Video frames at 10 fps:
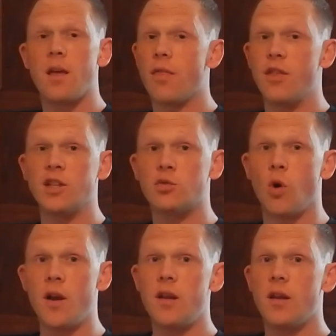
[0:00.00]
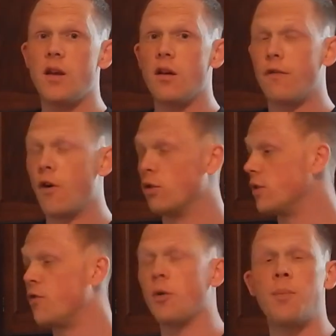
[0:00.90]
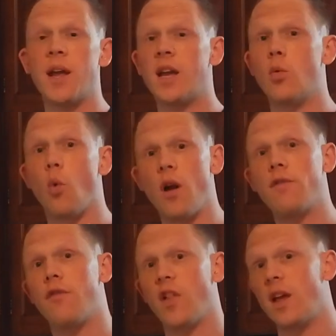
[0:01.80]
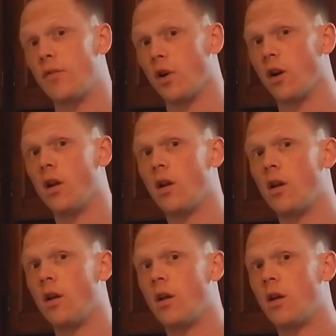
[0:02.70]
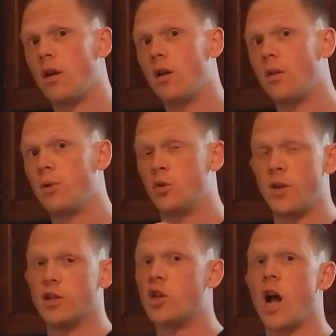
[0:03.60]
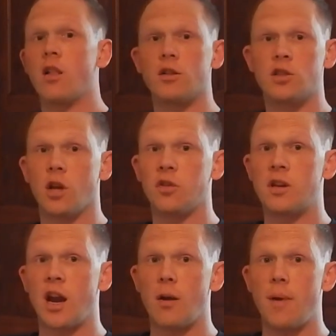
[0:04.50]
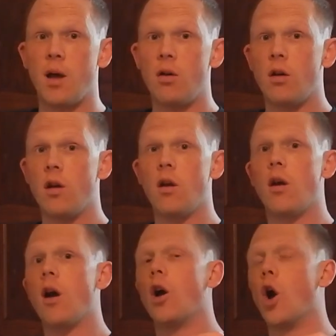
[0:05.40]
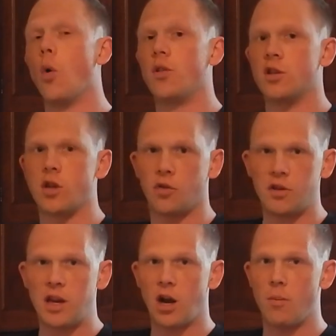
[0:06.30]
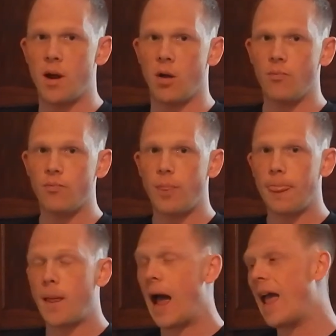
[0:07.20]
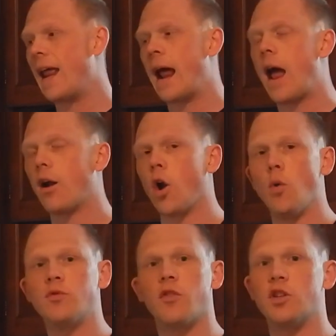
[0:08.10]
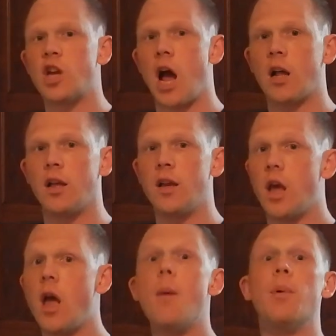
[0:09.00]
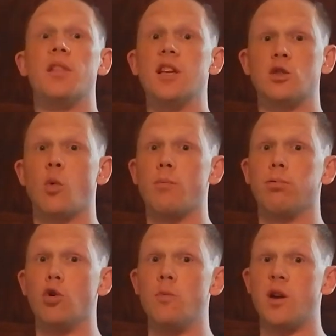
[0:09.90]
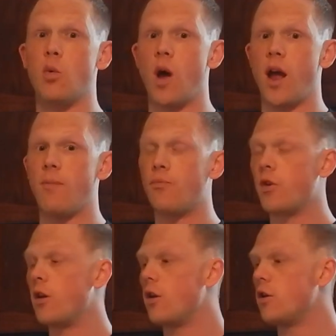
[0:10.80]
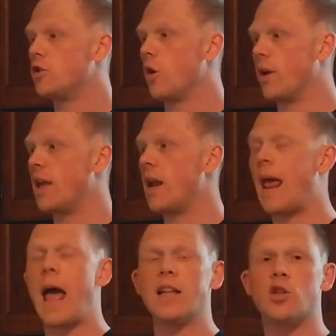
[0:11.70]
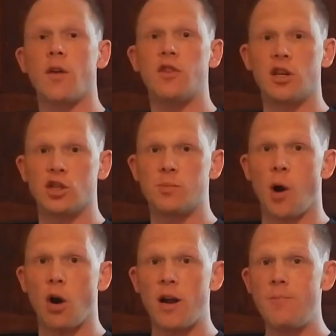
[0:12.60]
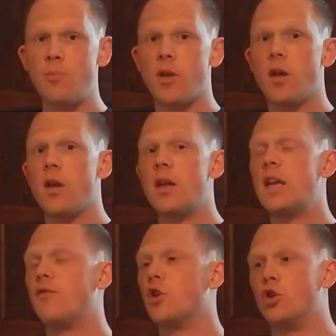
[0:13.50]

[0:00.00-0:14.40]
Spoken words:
this one, folks, if you're picking one flavor between the chocolate or salted caramel, go with the salted caramel. I had higher hopes for the chocolate, but this one blew me away. So again, hats off to Gaspari. If you